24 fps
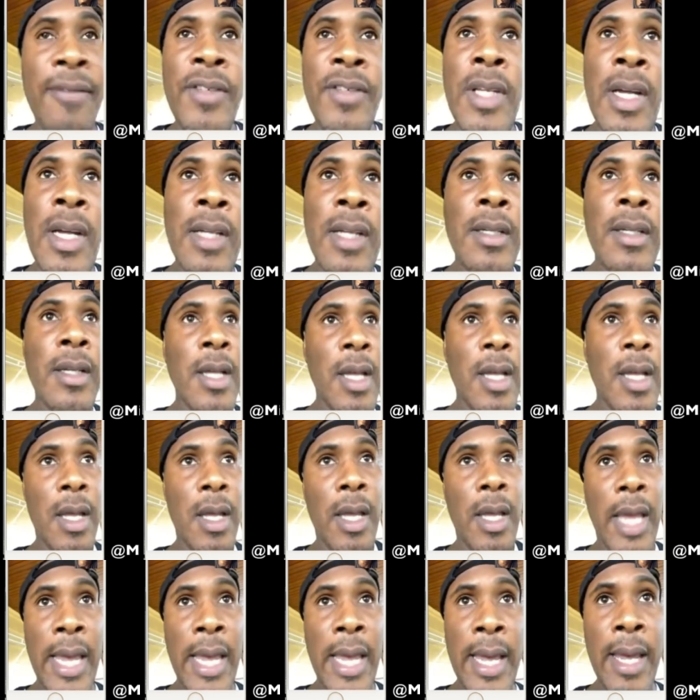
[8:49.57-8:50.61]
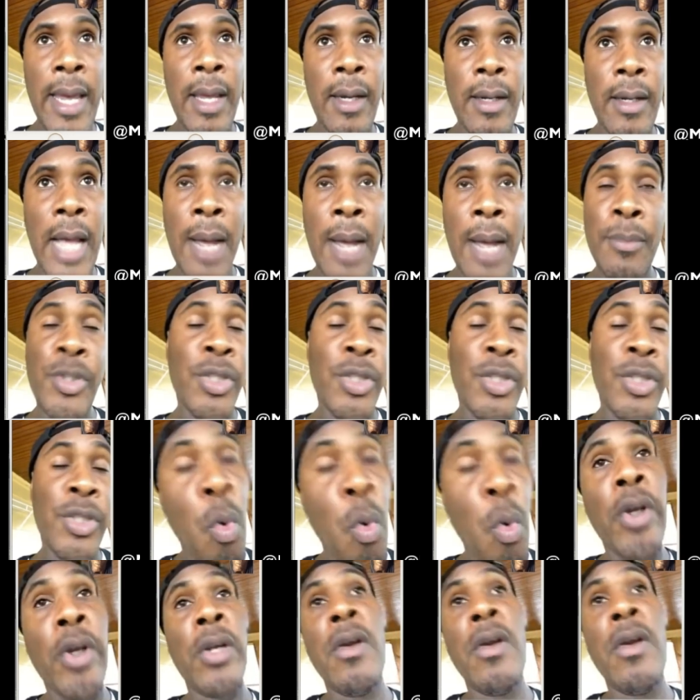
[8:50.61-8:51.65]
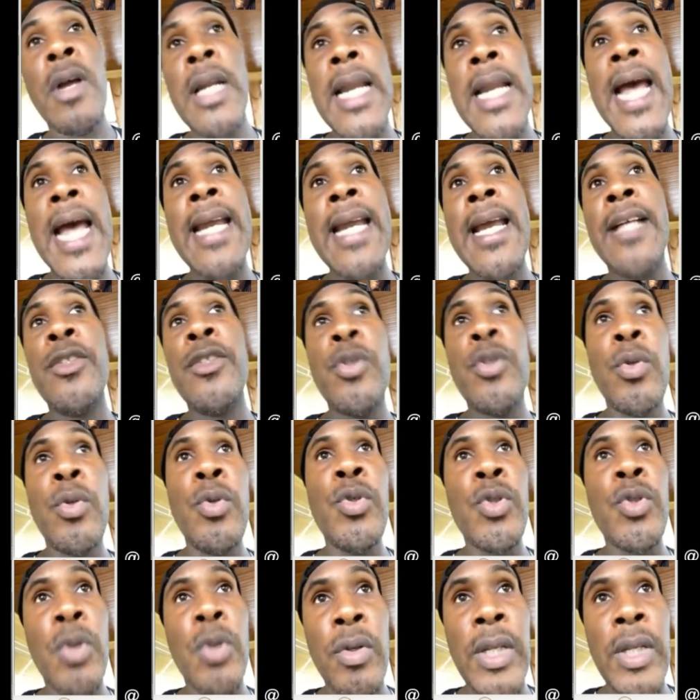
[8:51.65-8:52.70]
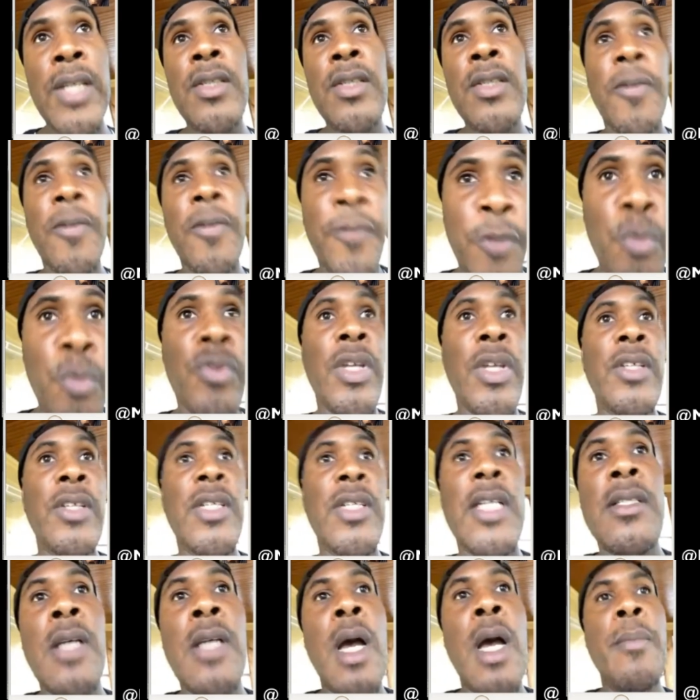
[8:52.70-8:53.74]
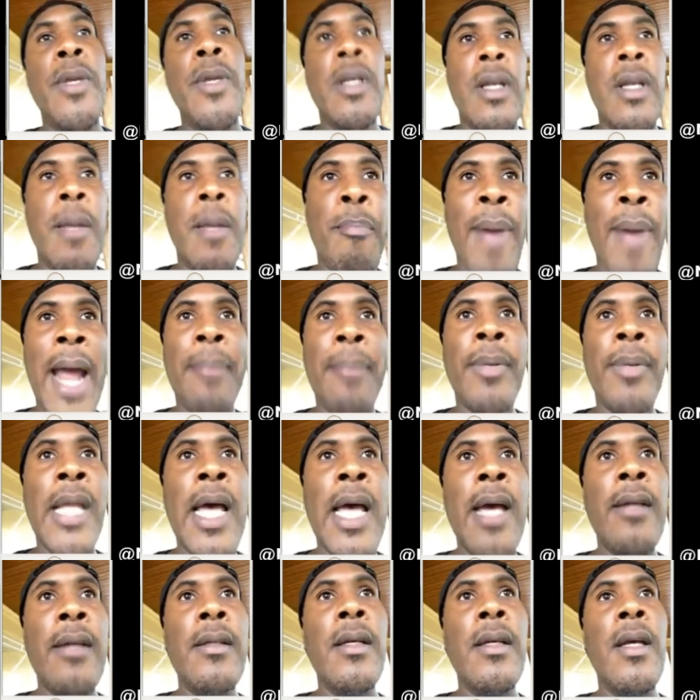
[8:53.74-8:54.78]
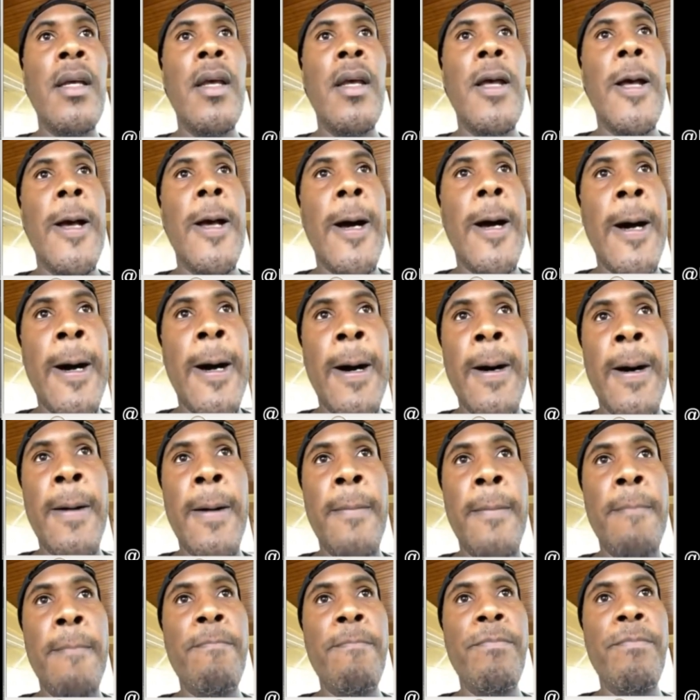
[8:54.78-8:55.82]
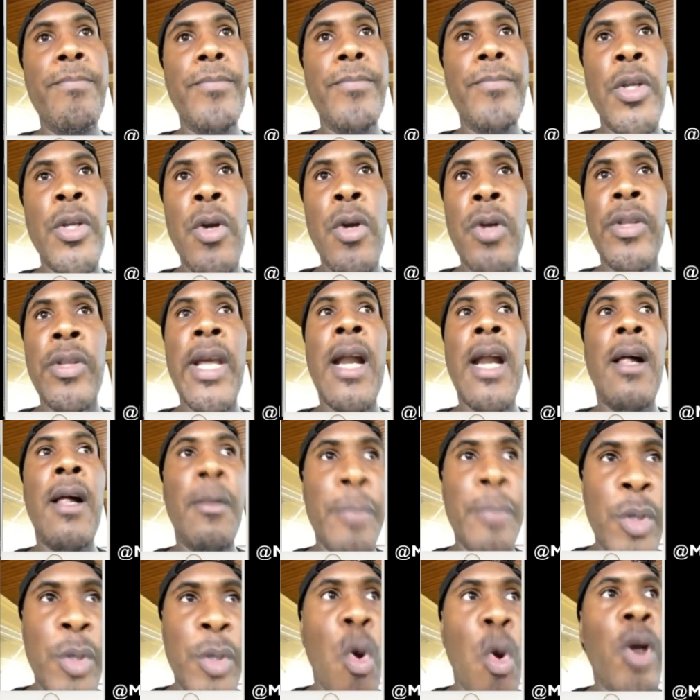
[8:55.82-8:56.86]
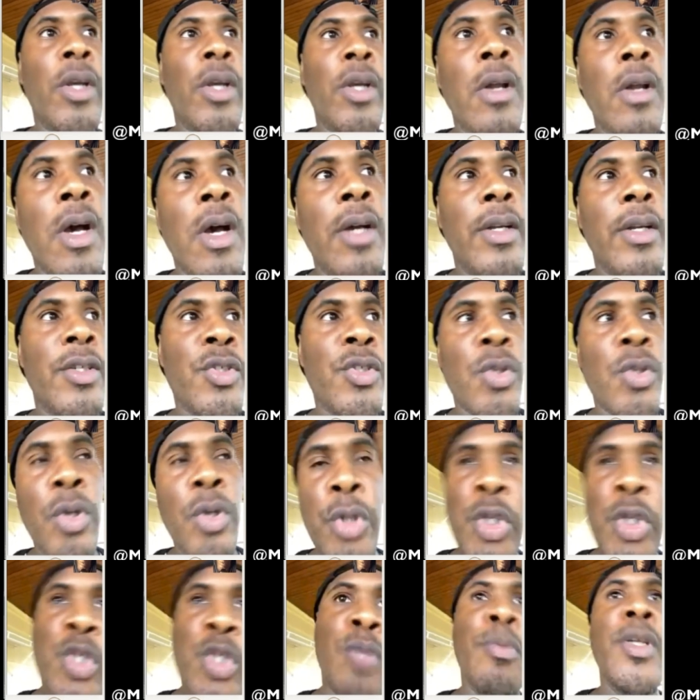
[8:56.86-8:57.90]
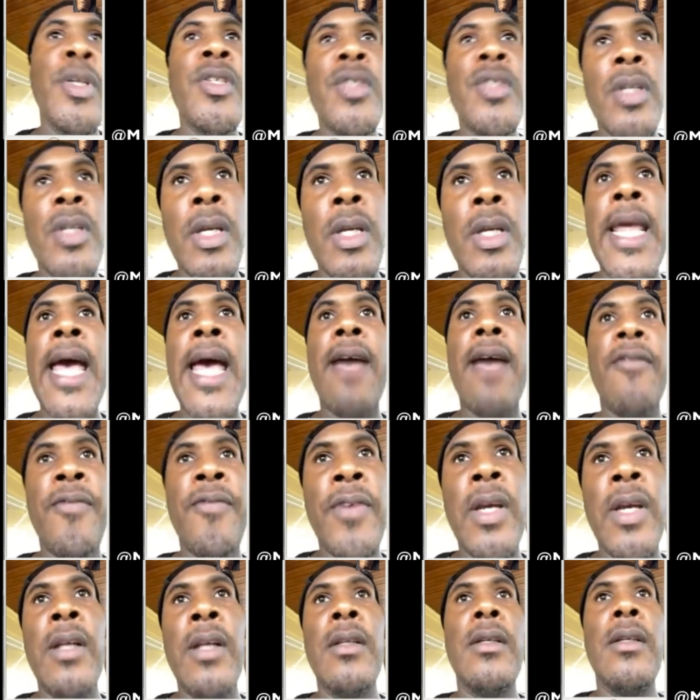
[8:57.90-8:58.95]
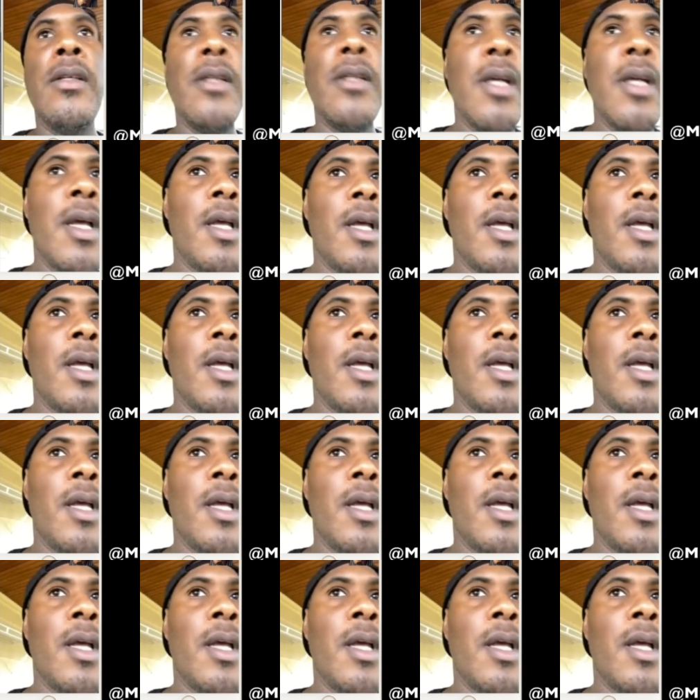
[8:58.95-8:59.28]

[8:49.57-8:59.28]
done, and I'm still working on 992. So there's a few things that's coming in the pipeline, that I'll be working on, and so you should be seeing that fairly,